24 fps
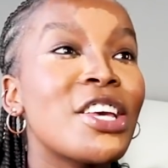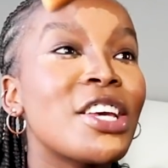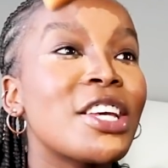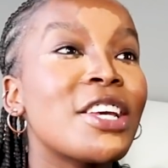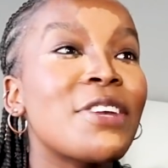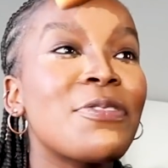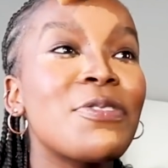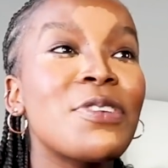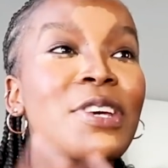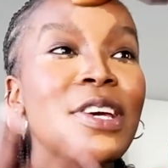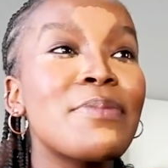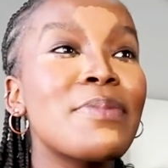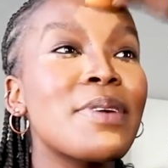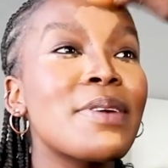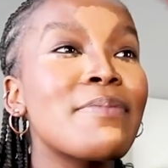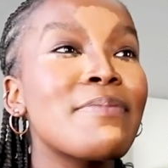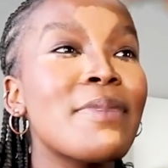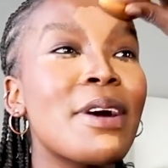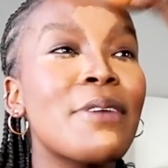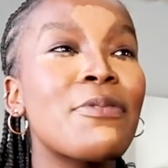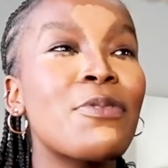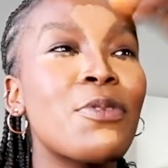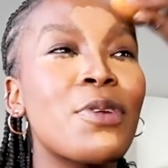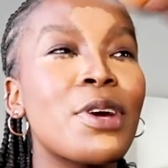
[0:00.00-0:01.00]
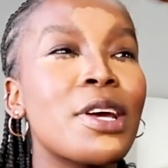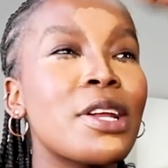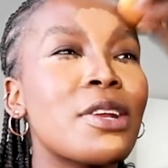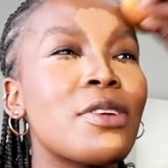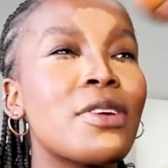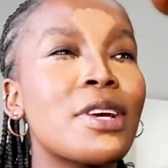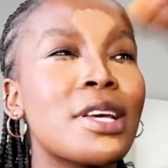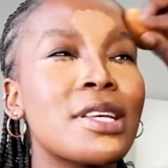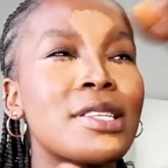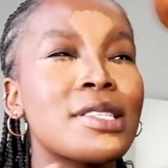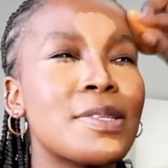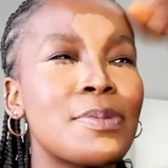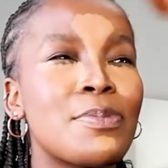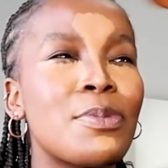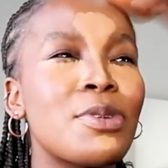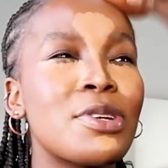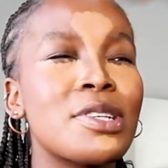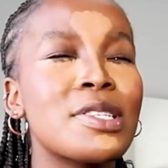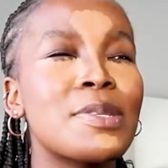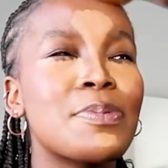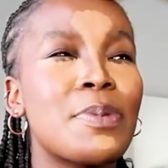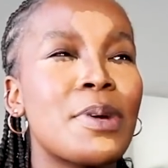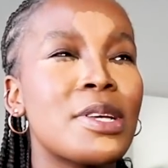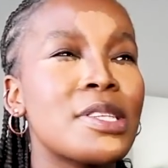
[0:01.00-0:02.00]
If you can make my forehead look as small
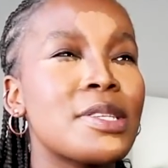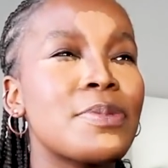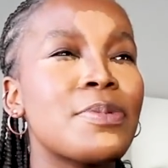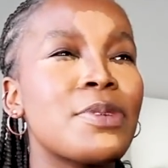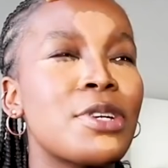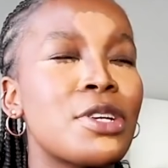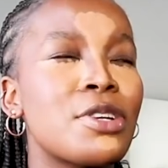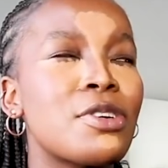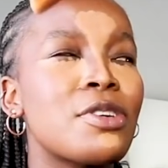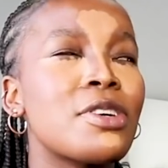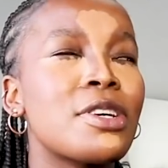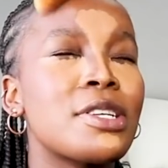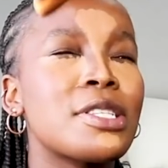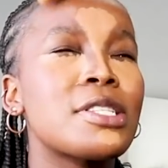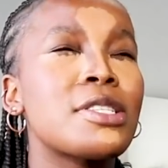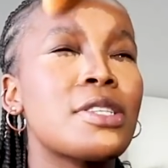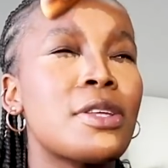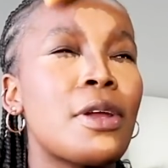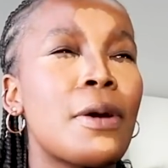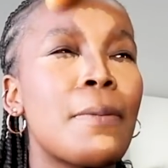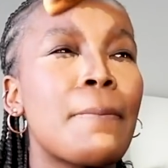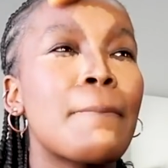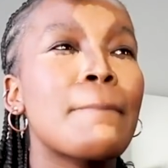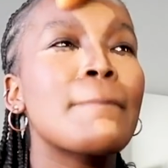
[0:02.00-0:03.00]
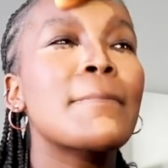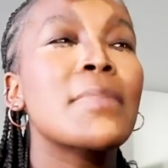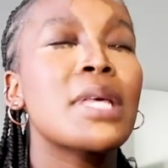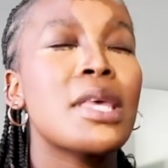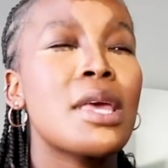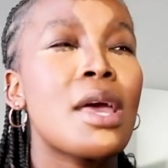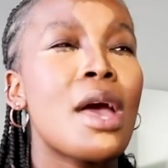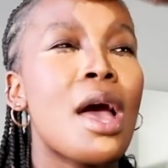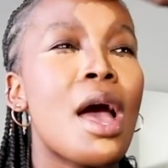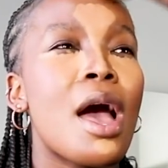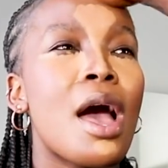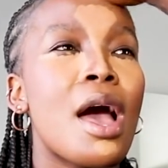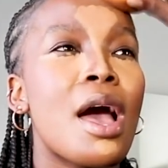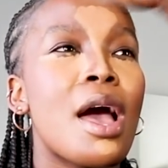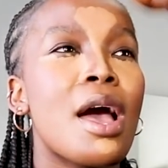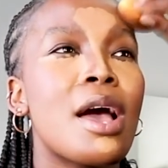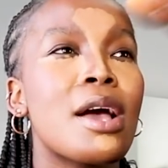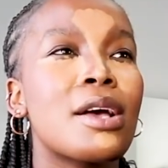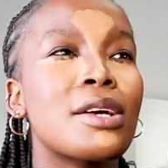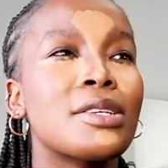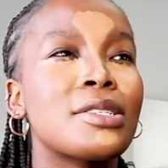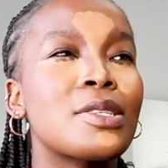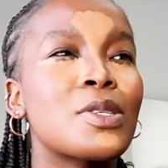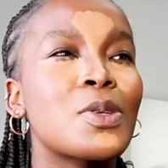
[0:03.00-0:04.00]
as possible, you know, because, you know, yeah,
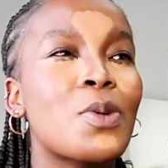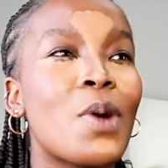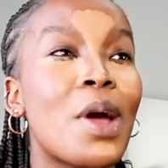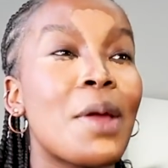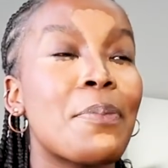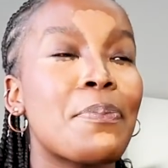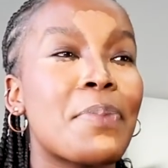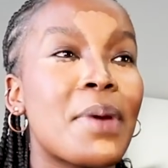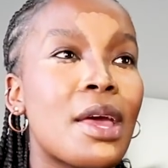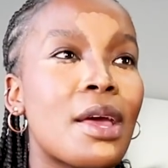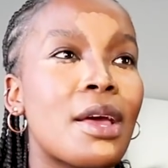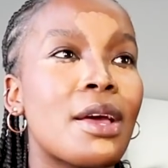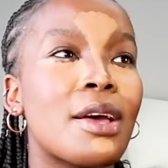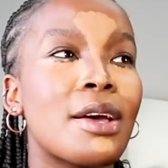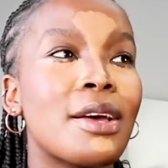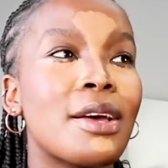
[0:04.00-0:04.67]
it's quite big.